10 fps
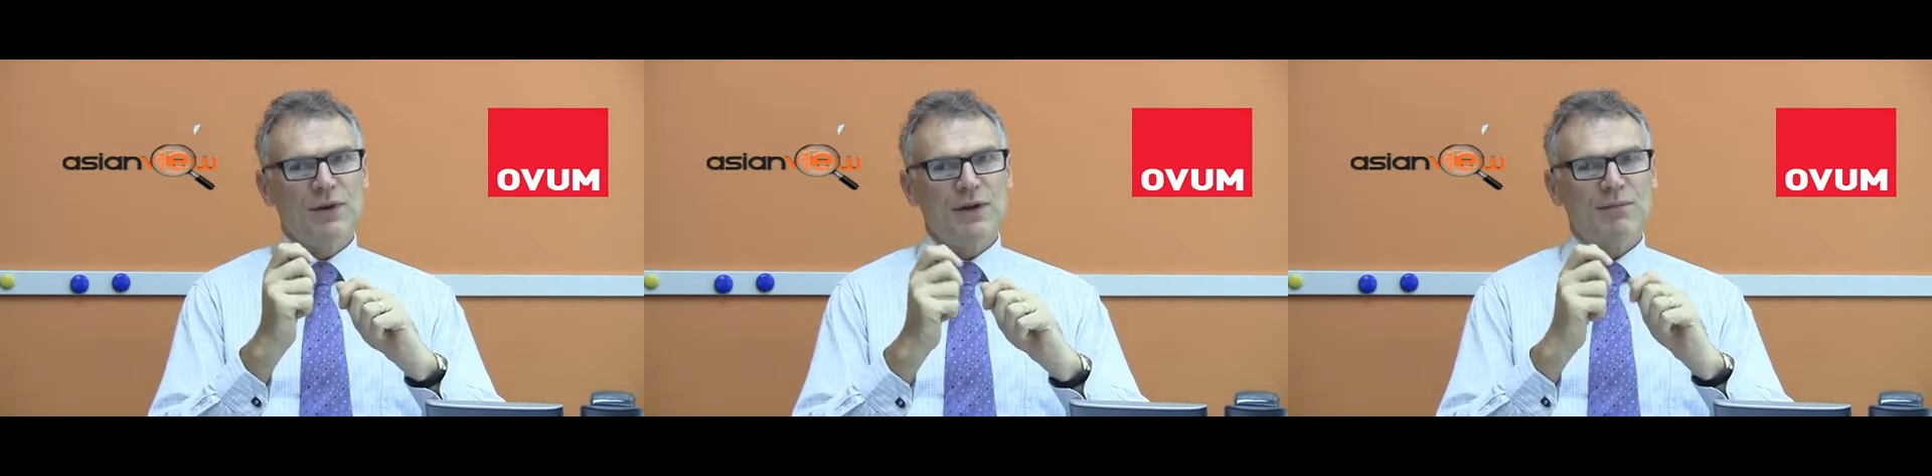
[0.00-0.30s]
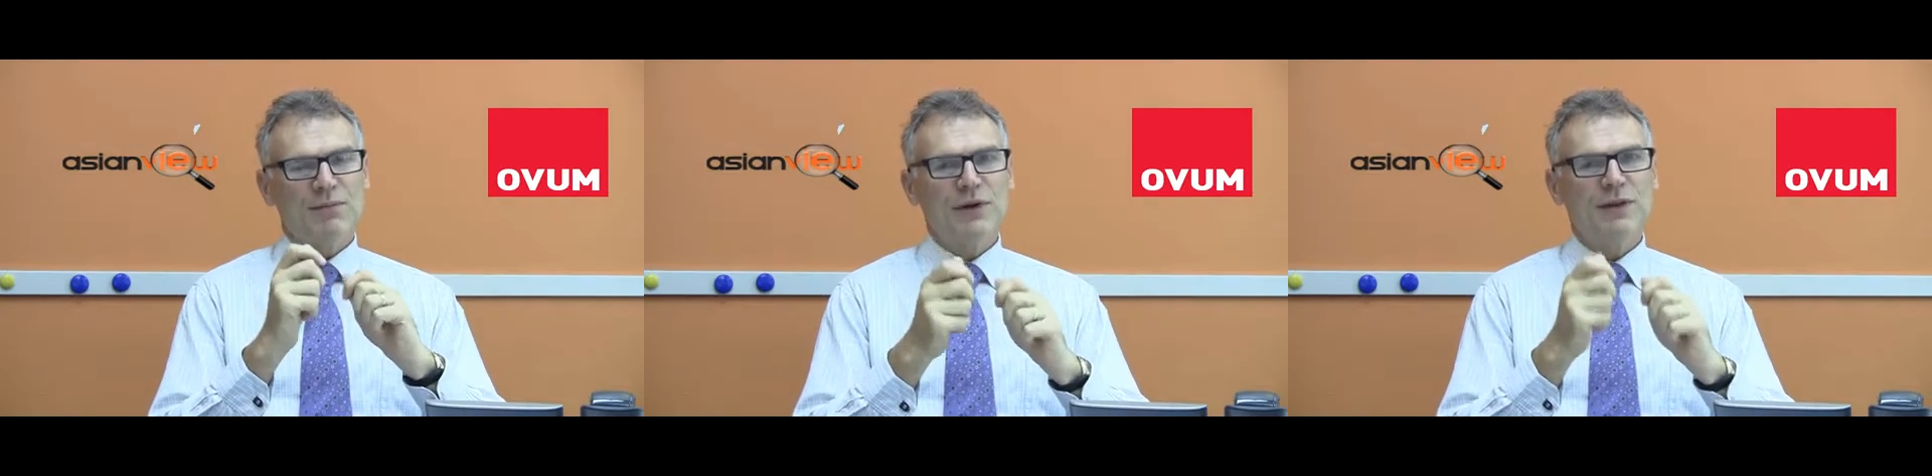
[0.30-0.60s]
which
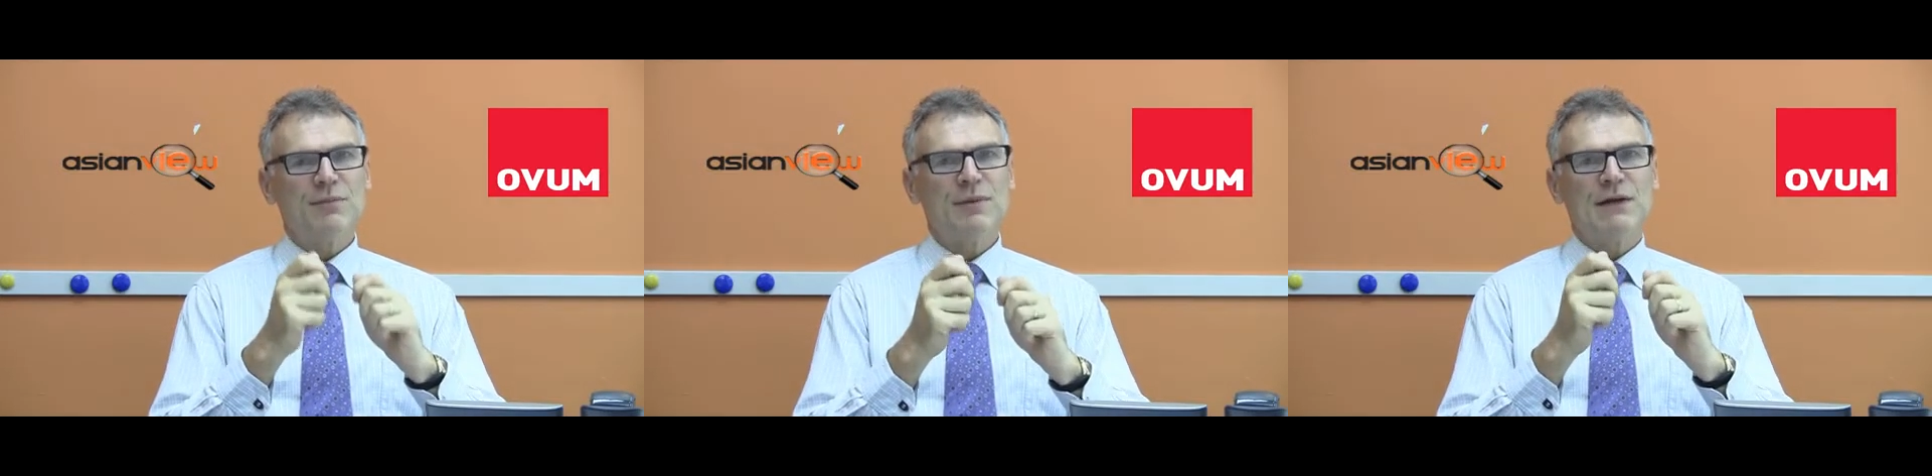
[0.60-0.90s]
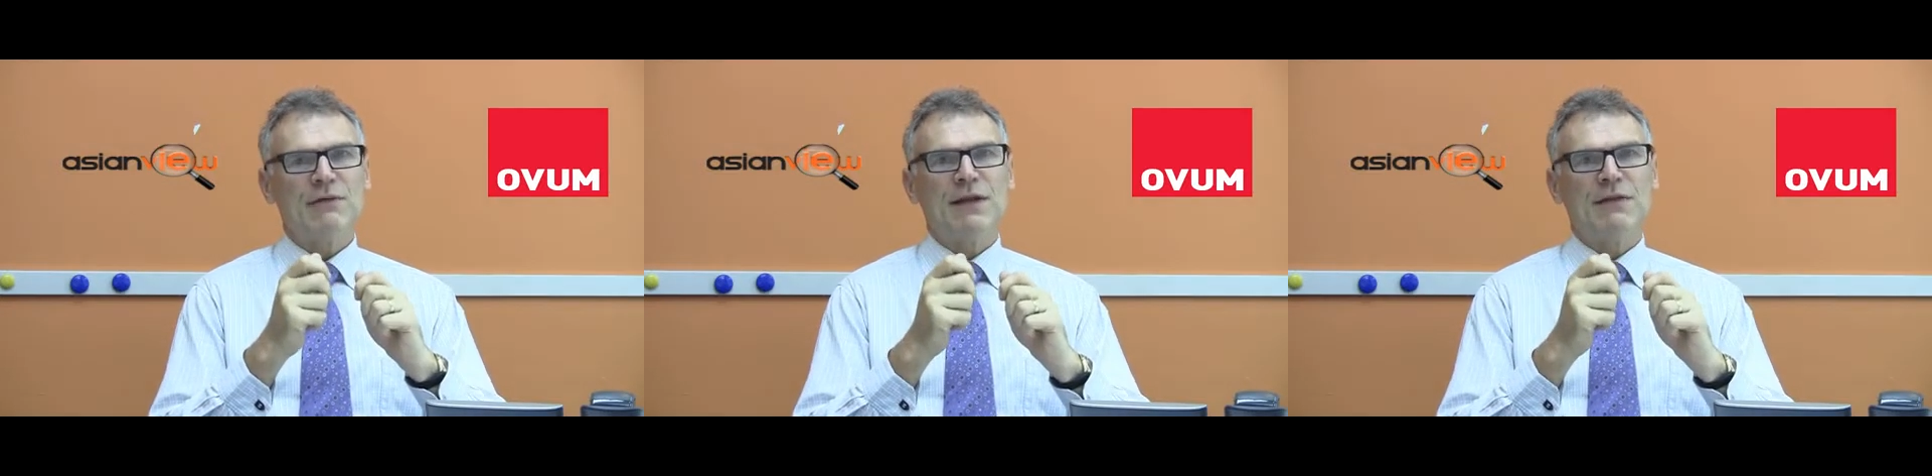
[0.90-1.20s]
are
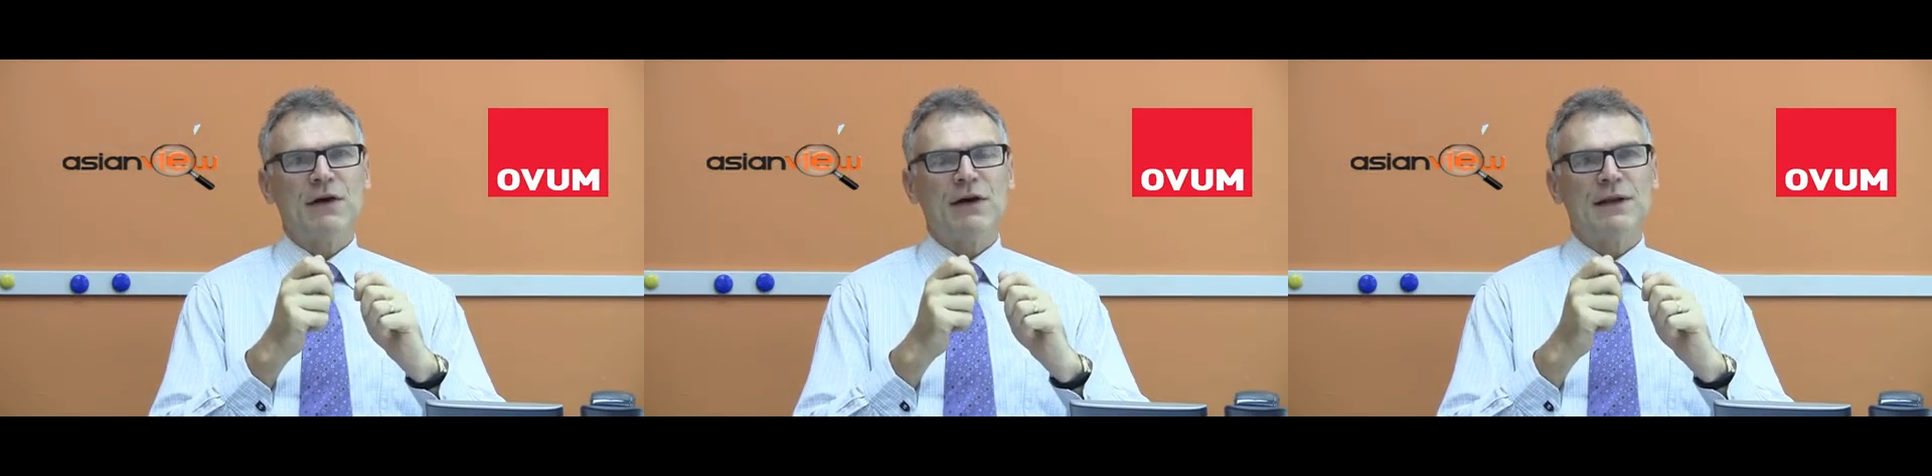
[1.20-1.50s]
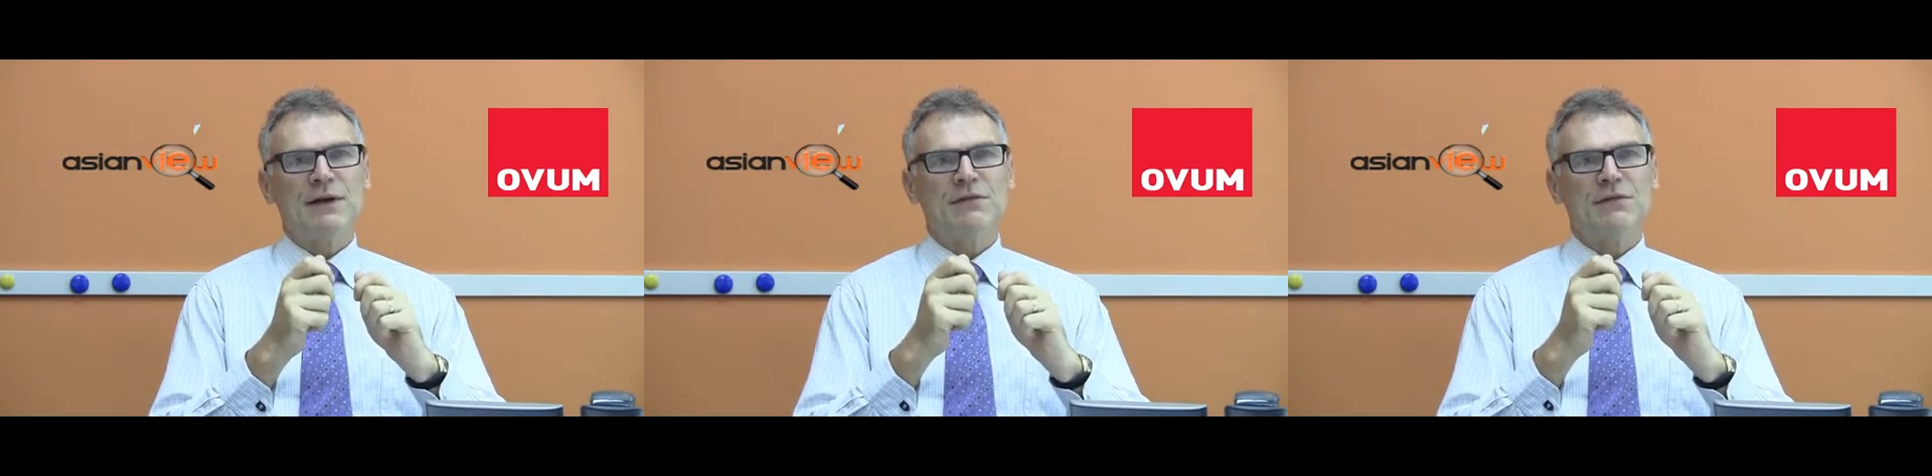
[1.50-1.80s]
principally around the
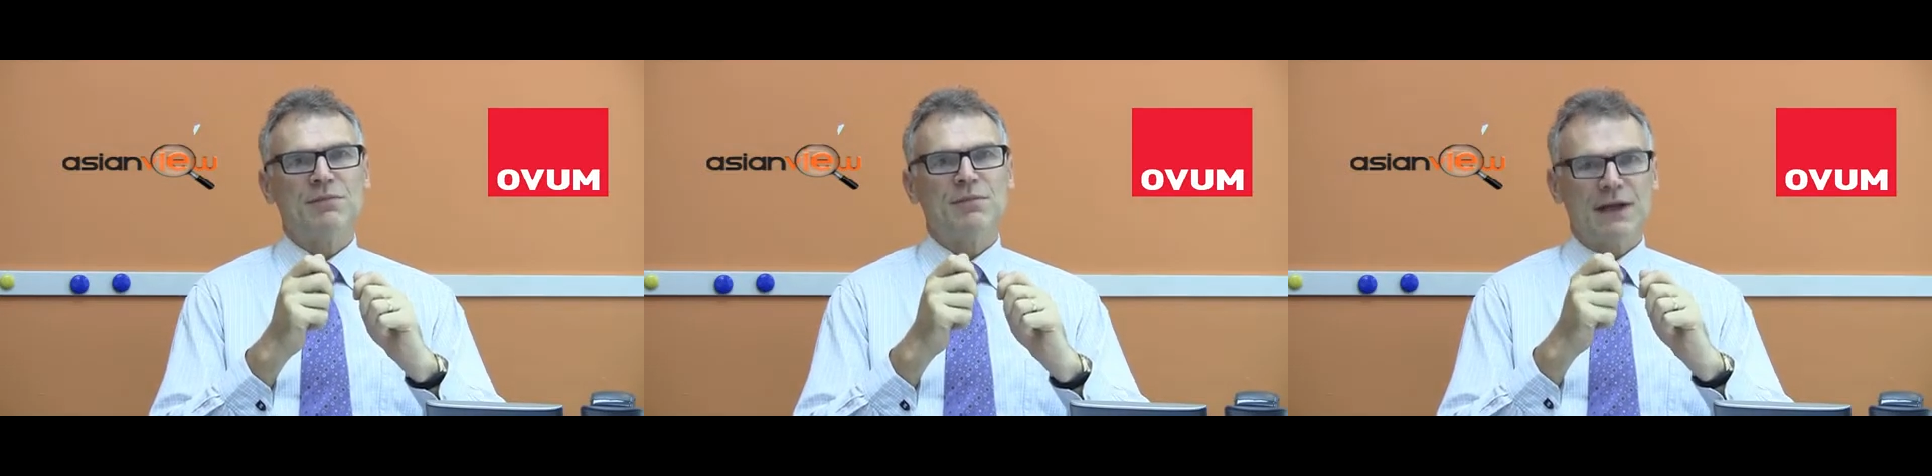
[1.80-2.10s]
idea of